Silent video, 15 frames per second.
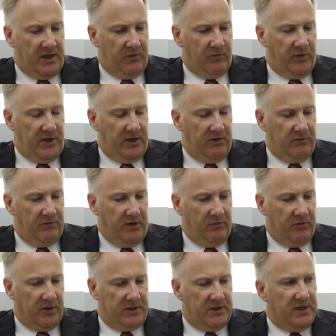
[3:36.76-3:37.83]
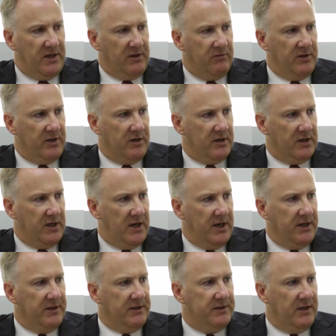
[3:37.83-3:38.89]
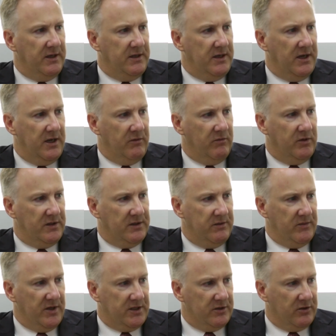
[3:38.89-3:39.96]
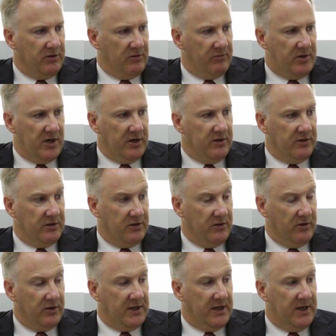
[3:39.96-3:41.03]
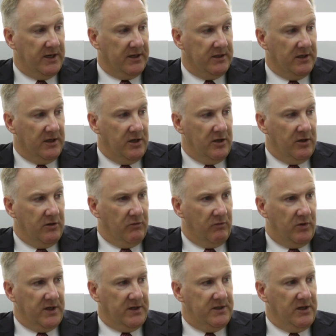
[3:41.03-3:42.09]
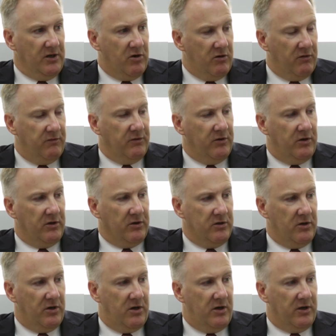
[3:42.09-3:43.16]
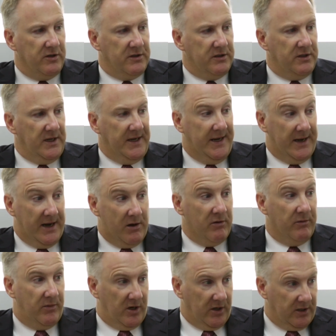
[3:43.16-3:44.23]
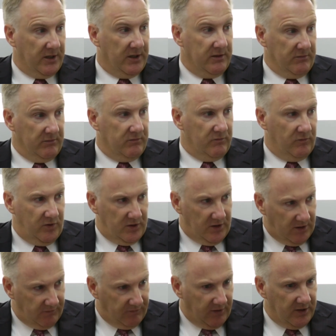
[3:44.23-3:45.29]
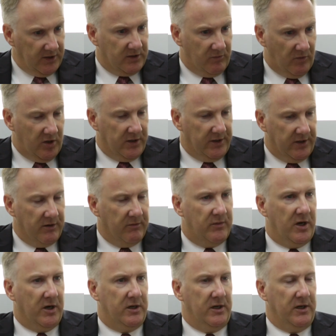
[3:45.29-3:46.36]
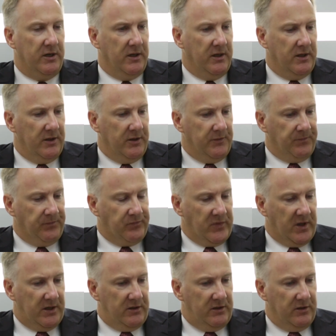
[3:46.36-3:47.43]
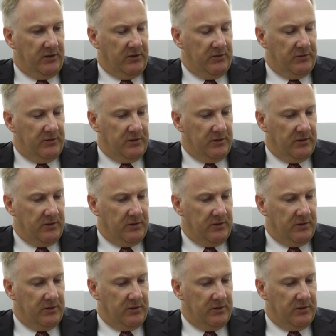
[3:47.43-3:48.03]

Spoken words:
And we work together with our clients and with some external partners to look at what is the overall cost in our market, we started fairly small in our market, to